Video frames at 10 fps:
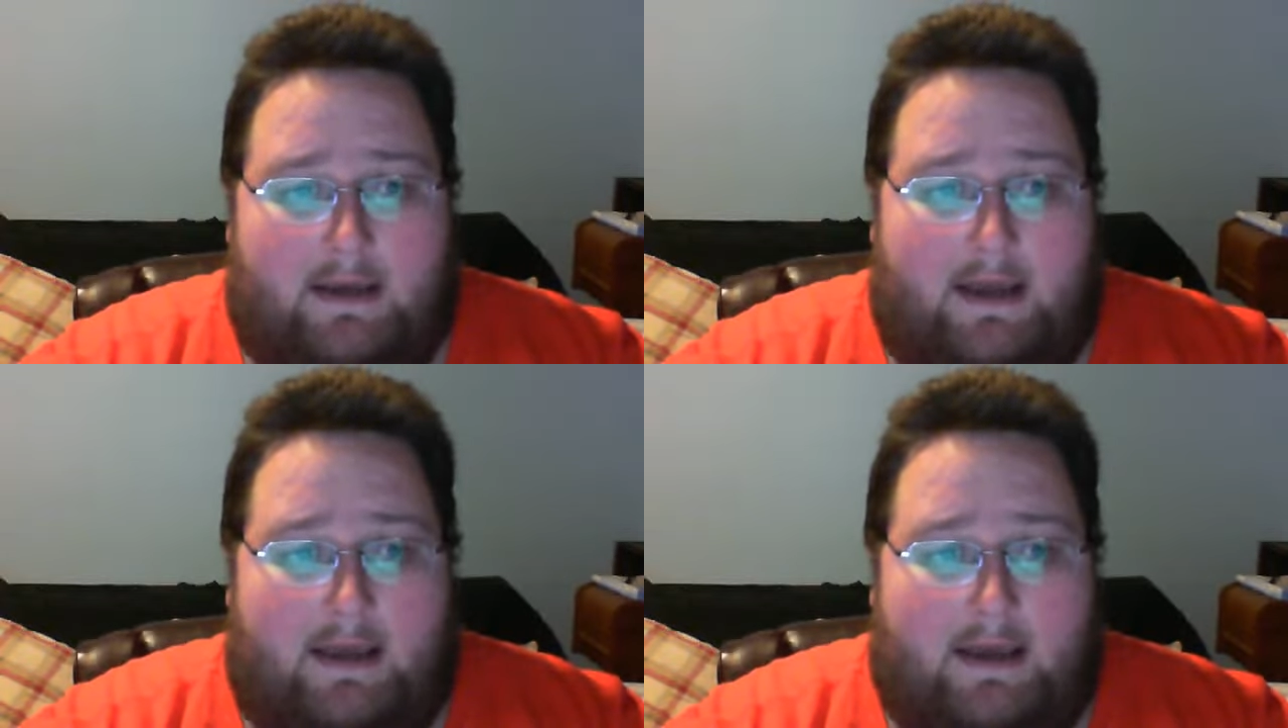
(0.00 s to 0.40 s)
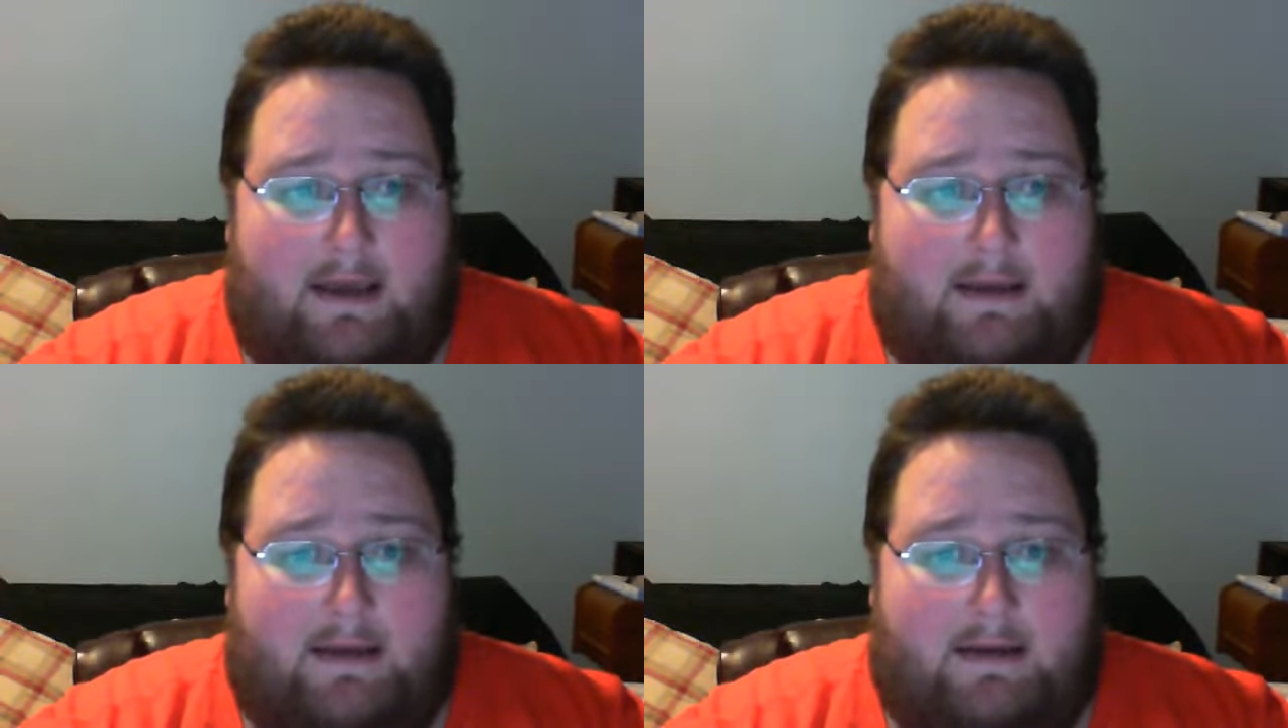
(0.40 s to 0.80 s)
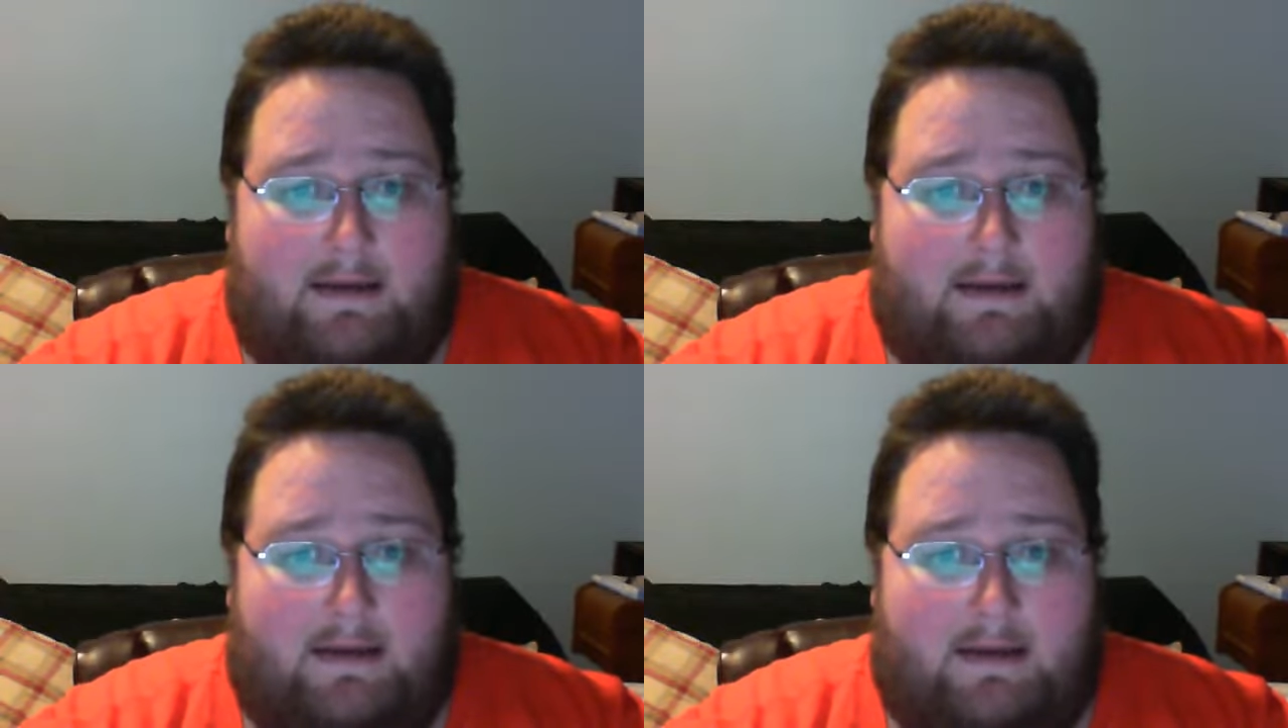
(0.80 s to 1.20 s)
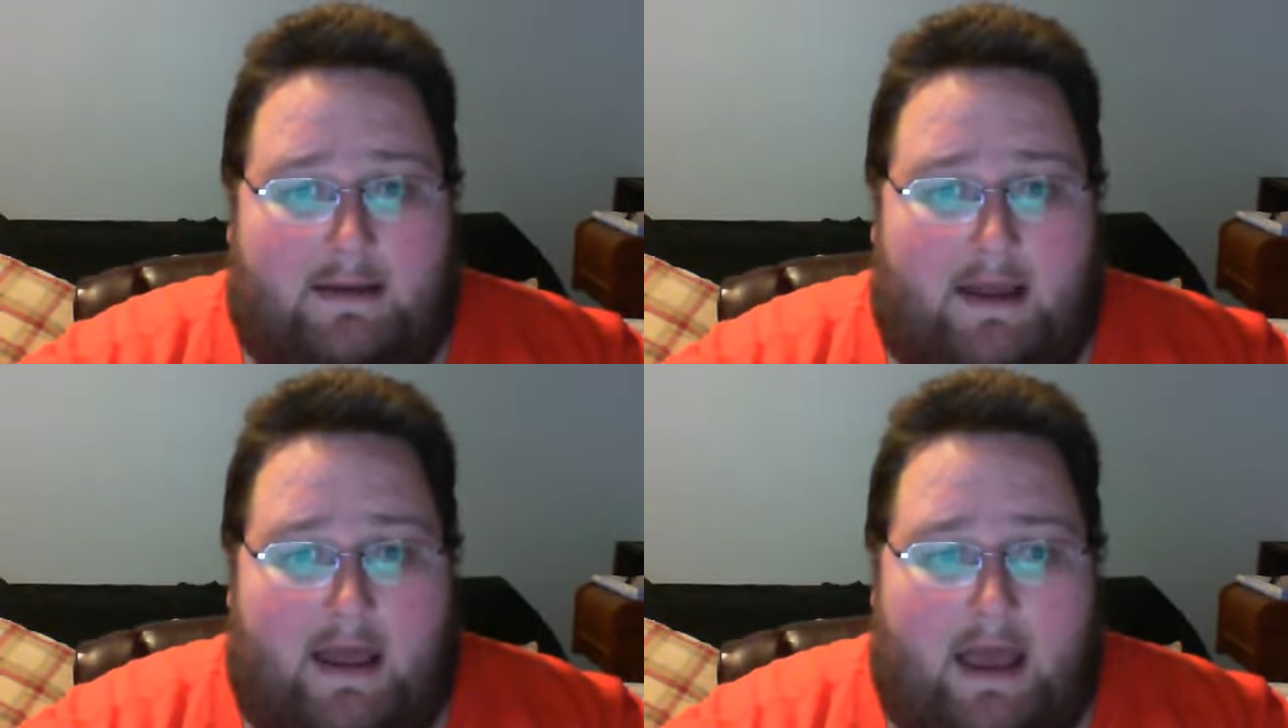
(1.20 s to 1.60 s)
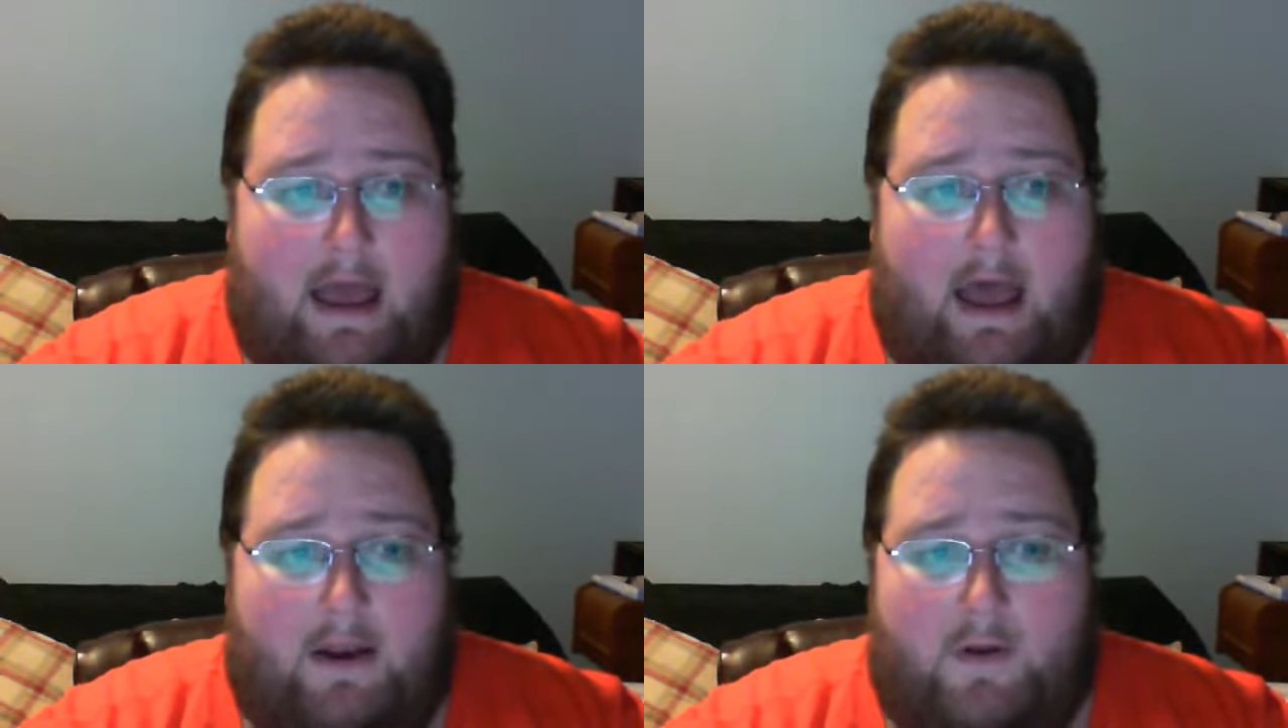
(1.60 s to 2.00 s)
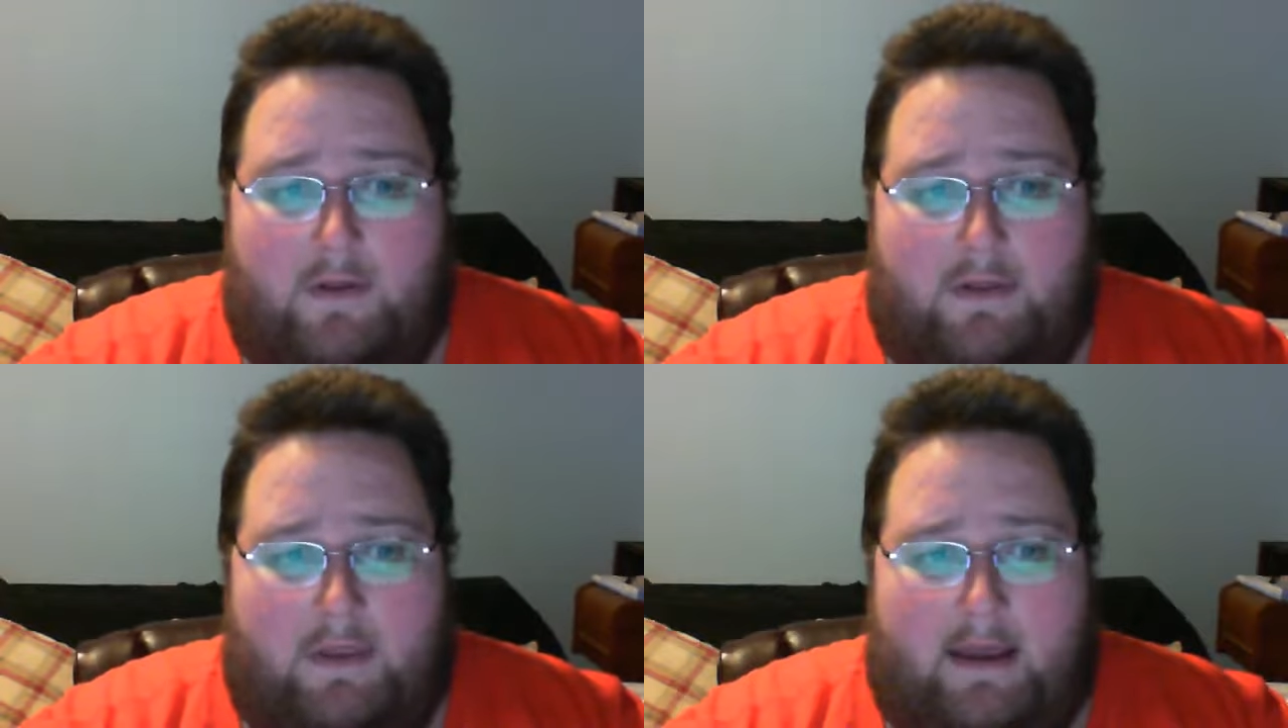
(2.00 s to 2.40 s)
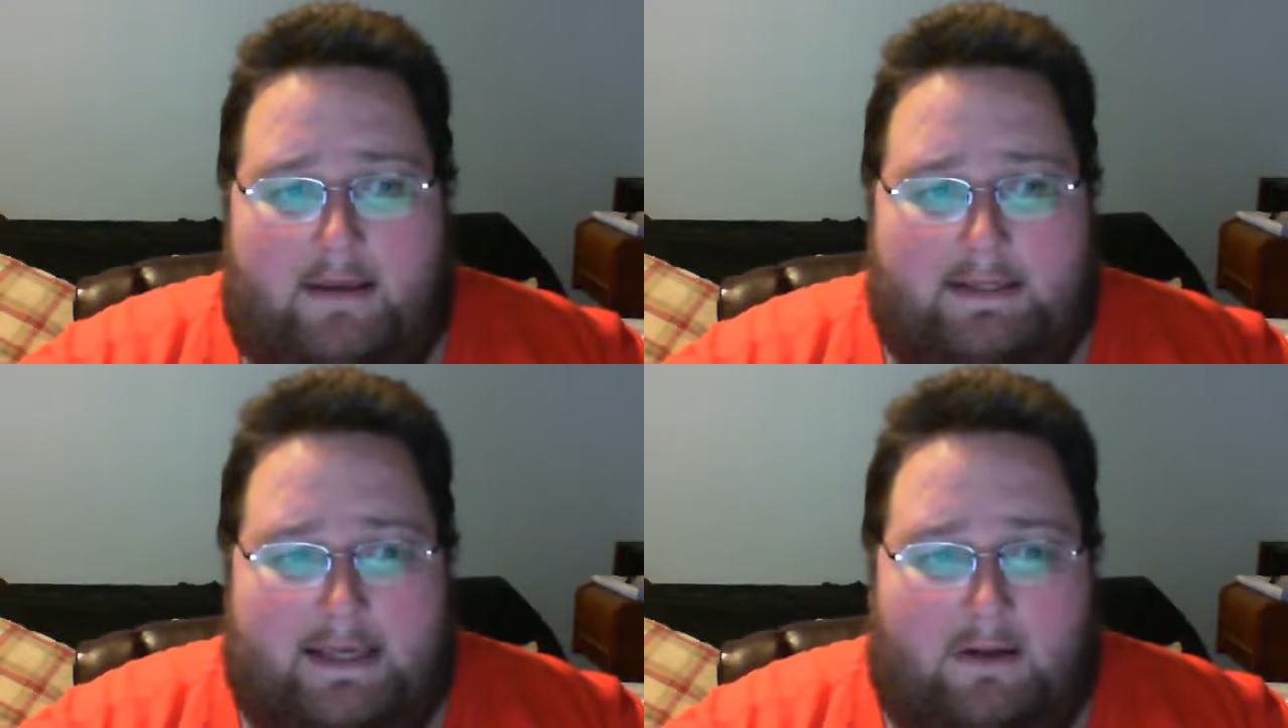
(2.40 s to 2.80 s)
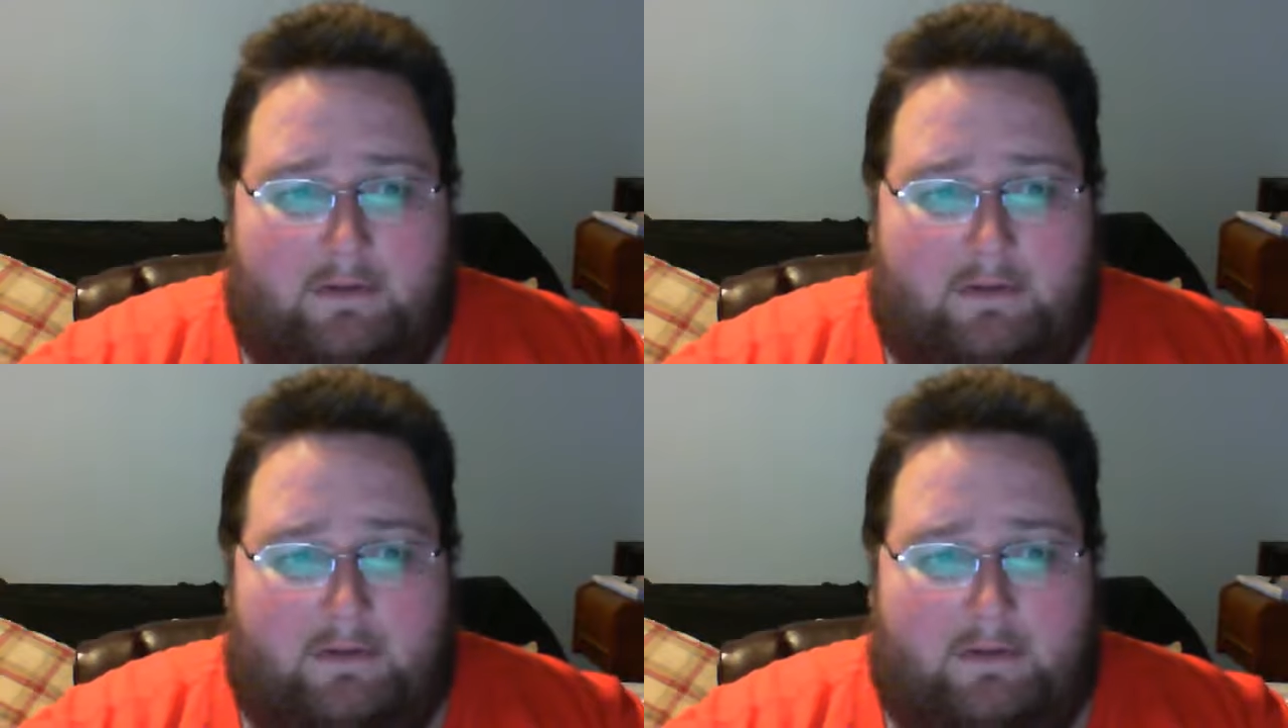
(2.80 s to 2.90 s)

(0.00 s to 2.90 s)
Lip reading: And I know that they sell